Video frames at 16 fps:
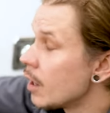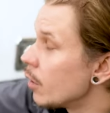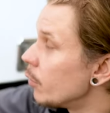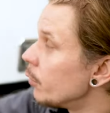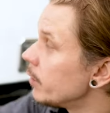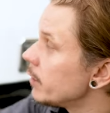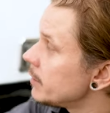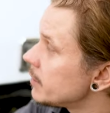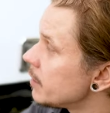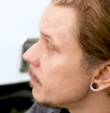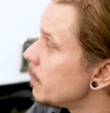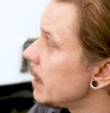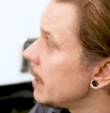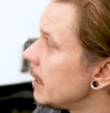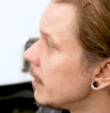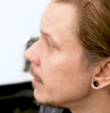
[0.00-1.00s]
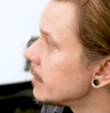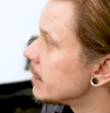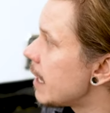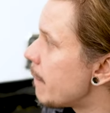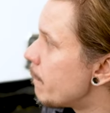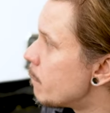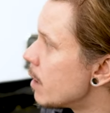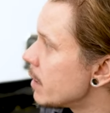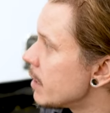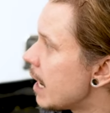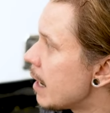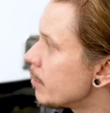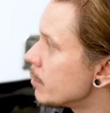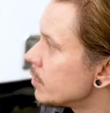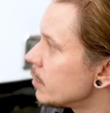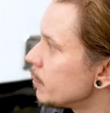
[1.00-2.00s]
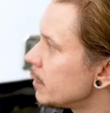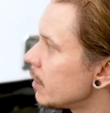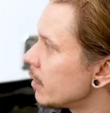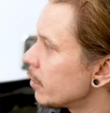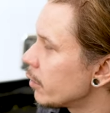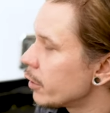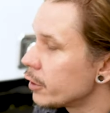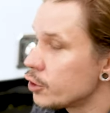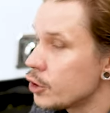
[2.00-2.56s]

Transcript: The reason being is that mud daubers in particular are